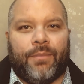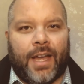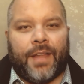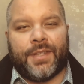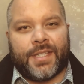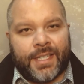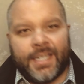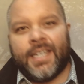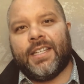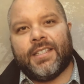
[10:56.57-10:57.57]
that the
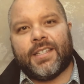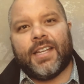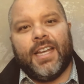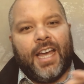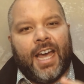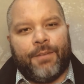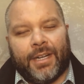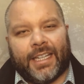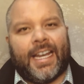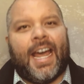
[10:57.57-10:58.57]
sins had
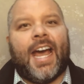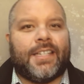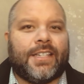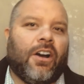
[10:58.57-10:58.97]
been cast